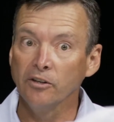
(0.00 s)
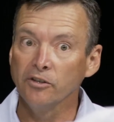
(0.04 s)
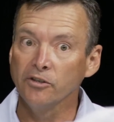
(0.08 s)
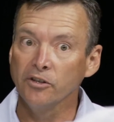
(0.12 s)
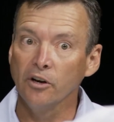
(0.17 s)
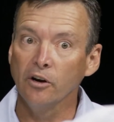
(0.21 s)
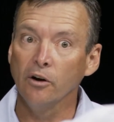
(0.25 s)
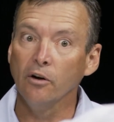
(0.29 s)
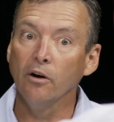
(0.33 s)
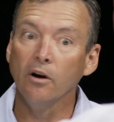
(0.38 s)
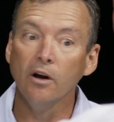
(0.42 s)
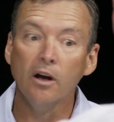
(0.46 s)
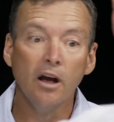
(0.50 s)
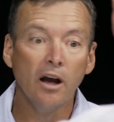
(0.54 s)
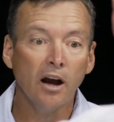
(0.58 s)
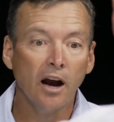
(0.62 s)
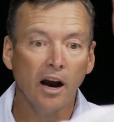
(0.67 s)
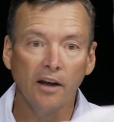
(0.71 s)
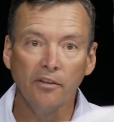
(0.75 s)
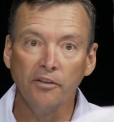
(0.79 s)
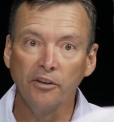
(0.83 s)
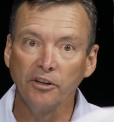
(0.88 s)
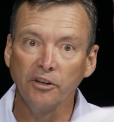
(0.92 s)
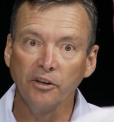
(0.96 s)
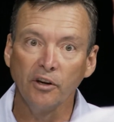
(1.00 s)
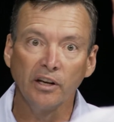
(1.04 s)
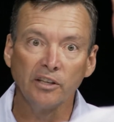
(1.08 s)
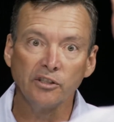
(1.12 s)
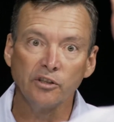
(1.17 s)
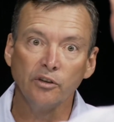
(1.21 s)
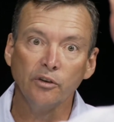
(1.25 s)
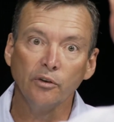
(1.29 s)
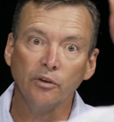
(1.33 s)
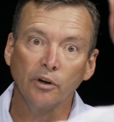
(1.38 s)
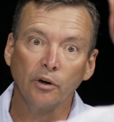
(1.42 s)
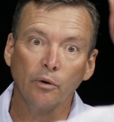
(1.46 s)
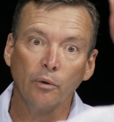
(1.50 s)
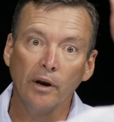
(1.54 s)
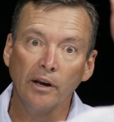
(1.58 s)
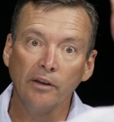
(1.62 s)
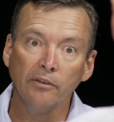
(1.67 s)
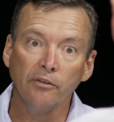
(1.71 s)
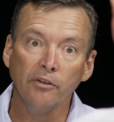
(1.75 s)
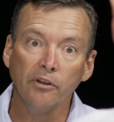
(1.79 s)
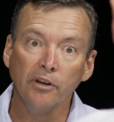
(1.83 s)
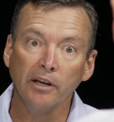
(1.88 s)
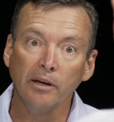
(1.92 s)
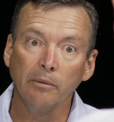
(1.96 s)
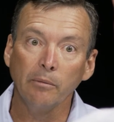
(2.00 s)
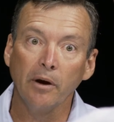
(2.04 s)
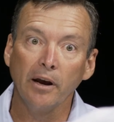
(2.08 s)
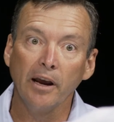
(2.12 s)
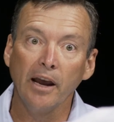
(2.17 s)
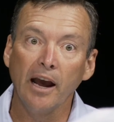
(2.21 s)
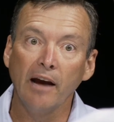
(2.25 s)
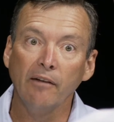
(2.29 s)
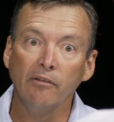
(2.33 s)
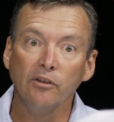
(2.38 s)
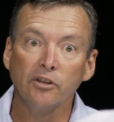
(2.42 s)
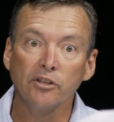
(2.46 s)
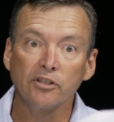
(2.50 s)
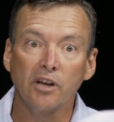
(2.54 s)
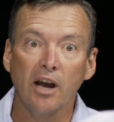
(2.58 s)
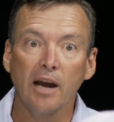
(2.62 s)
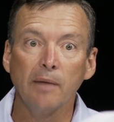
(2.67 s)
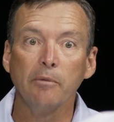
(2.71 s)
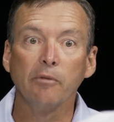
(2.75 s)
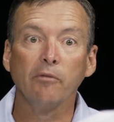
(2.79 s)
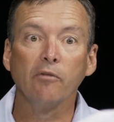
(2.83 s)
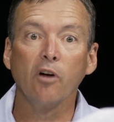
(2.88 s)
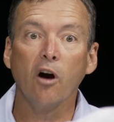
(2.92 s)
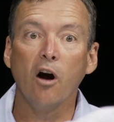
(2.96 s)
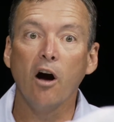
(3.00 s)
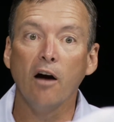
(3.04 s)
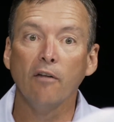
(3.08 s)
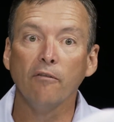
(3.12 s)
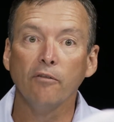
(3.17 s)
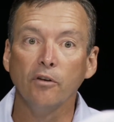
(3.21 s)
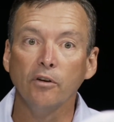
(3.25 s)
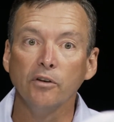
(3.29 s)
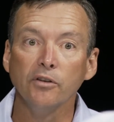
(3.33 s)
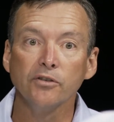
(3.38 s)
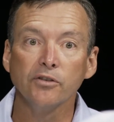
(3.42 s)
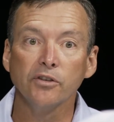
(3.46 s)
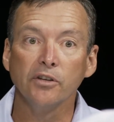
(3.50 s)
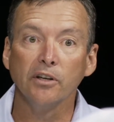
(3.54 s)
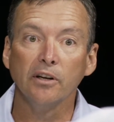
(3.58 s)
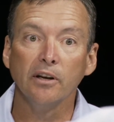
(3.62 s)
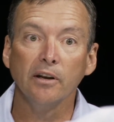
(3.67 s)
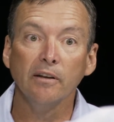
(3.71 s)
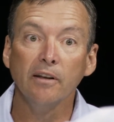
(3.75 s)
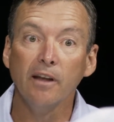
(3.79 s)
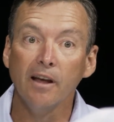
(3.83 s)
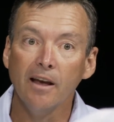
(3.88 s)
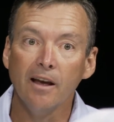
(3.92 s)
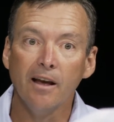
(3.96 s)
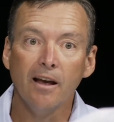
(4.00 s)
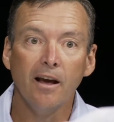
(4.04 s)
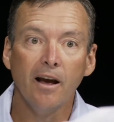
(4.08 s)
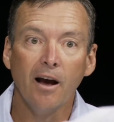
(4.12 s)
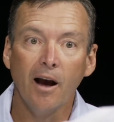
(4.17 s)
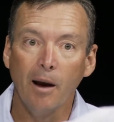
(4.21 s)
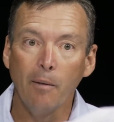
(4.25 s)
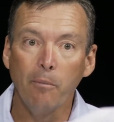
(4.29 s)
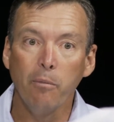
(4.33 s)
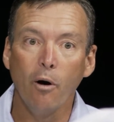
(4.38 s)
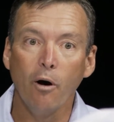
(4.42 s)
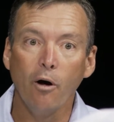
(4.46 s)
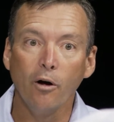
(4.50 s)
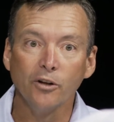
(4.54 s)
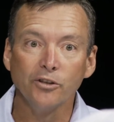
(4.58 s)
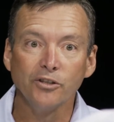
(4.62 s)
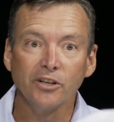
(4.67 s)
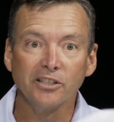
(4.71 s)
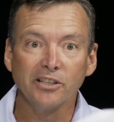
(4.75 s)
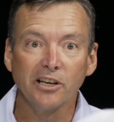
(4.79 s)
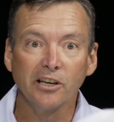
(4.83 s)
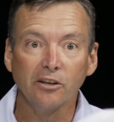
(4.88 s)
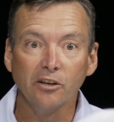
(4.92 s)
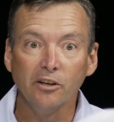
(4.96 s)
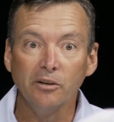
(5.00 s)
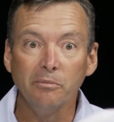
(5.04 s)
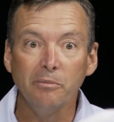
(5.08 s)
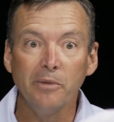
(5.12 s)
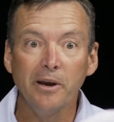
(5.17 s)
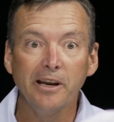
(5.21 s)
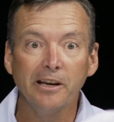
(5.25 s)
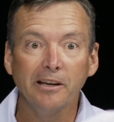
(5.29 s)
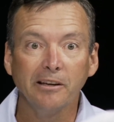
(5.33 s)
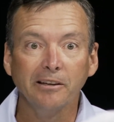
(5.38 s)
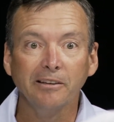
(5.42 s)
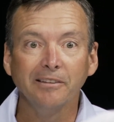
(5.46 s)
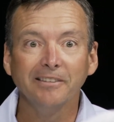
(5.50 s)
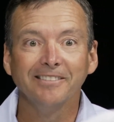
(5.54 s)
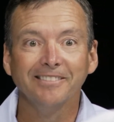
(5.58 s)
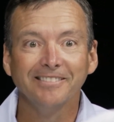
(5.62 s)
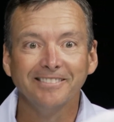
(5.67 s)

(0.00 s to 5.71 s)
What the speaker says: So I think you guys are doing a great thing by having this type of conference, and I apologize I couldn't make it.